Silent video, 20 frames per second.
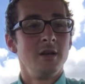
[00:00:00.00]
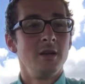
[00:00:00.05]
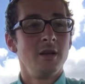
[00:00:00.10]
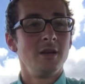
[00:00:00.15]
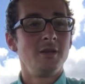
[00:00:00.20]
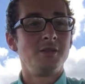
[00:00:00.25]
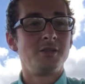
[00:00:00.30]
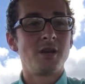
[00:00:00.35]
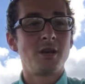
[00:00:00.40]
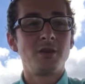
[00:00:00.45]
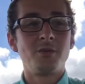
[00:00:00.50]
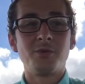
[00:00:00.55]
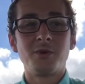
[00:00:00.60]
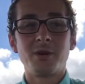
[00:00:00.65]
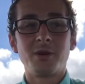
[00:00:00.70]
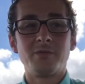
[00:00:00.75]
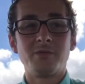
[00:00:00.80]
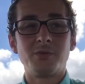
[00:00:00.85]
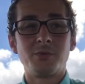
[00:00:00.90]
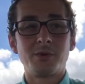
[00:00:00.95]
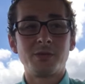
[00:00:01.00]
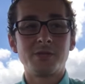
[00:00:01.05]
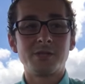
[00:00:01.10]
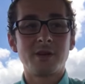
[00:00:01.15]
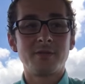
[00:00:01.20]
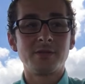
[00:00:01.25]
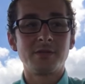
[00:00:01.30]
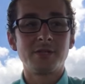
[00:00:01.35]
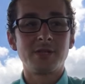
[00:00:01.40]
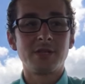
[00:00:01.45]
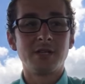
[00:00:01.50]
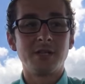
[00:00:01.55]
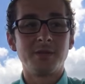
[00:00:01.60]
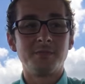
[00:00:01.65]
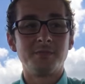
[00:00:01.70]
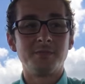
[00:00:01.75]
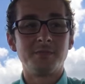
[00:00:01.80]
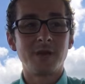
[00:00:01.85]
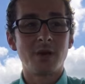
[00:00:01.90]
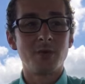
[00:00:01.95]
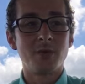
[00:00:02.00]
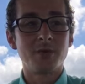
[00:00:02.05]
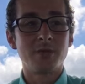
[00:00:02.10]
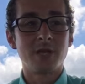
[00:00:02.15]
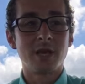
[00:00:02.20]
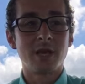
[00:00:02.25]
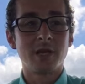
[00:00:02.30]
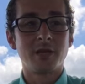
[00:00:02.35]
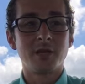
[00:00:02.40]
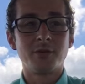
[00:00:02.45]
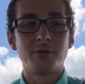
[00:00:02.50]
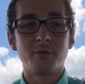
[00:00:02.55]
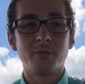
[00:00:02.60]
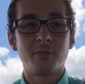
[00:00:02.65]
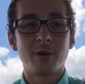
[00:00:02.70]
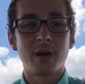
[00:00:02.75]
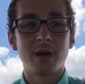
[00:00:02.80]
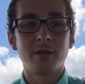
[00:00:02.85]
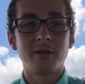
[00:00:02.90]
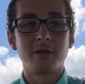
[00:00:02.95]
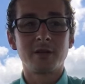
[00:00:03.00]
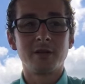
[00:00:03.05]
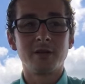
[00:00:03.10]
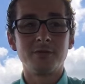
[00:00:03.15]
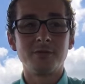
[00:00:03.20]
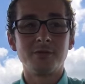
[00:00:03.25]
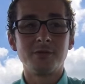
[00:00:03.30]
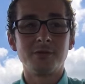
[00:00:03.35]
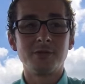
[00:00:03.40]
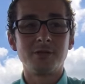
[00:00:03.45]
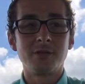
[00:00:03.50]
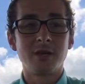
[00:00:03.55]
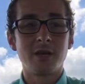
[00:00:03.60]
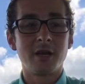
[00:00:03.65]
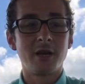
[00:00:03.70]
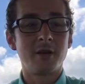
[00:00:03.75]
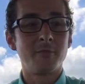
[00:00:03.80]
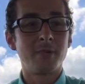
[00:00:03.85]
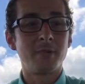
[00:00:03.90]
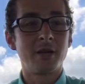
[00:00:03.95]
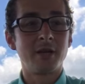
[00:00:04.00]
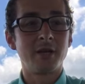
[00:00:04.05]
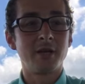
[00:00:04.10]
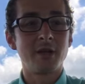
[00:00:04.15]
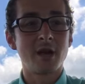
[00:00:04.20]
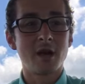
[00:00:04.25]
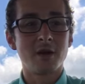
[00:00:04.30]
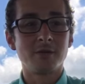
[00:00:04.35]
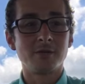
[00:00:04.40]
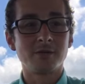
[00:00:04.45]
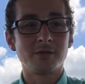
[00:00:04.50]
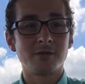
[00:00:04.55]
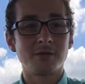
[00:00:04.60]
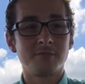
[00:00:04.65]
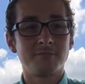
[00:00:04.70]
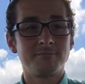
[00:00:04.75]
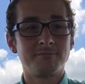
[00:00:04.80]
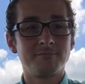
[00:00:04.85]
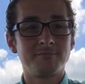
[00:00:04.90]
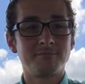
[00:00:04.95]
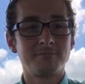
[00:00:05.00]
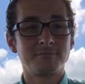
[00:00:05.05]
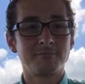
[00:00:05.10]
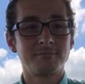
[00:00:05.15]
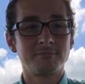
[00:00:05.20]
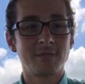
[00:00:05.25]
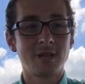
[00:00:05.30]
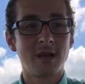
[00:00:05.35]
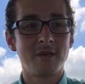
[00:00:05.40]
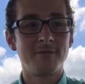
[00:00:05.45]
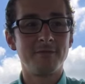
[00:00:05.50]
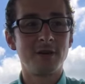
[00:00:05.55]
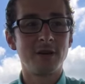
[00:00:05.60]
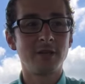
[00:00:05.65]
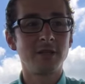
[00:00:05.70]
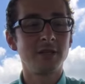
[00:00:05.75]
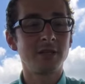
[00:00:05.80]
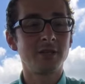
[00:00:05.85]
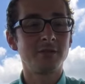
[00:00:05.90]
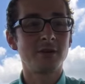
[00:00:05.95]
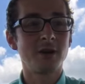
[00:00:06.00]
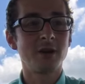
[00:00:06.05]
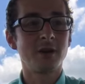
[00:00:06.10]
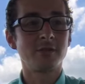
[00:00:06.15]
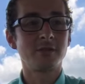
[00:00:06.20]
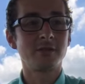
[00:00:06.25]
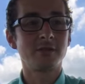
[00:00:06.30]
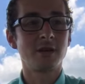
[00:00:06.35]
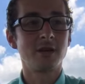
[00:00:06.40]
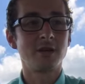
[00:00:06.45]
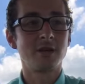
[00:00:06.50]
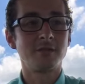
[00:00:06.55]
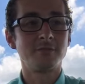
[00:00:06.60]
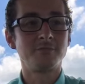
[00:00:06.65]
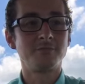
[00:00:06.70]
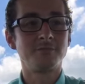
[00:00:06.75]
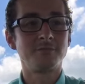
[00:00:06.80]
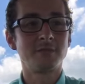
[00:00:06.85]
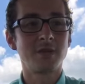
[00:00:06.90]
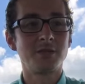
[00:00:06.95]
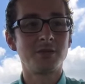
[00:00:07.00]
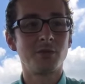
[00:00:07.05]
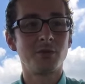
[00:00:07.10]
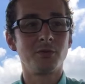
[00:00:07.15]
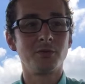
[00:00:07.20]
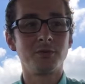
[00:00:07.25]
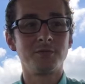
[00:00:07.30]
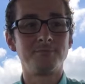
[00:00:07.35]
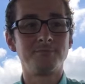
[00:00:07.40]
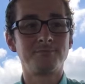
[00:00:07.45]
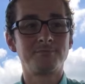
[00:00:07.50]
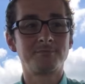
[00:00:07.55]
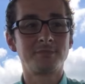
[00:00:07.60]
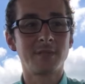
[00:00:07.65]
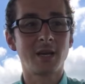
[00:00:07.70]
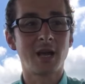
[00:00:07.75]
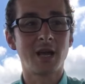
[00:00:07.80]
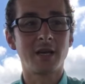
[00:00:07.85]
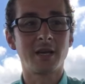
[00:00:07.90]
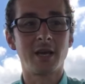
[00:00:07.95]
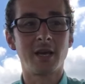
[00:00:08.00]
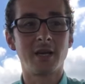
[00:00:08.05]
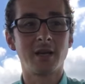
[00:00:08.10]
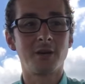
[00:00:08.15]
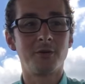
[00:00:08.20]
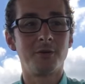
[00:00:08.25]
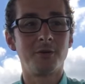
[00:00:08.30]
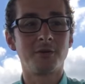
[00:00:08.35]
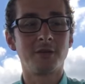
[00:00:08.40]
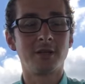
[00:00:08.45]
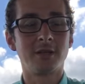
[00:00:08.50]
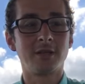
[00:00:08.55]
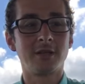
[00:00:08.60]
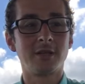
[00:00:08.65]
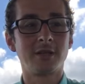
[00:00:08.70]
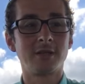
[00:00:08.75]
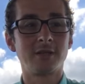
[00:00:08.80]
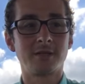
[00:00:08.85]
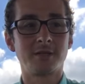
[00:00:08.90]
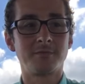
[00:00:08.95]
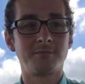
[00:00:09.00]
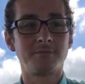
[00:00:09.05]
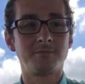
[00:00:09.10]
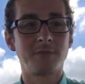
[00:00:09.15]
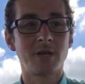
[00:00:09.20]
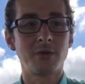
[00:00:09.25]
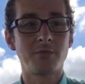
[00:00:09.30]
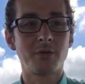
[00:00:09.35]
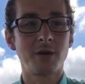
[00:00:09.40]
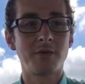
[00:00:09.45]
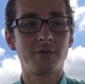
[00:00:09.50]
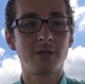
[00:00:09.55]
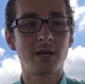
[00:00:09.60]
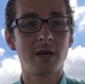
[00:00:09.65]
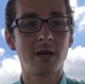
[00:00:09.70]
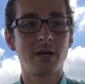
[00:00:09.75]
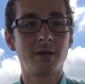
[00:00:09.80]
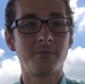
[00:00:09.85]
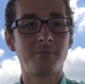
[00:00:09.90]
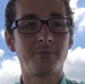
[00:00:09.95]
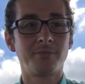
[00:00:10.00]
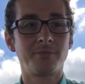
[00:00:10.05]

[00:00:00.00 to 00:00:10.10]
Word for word: In January of 2017, I was lying under a pile of clothes in an abandoned house. I finally cried out to God. I told him, I can't go on like this. I'd rather die.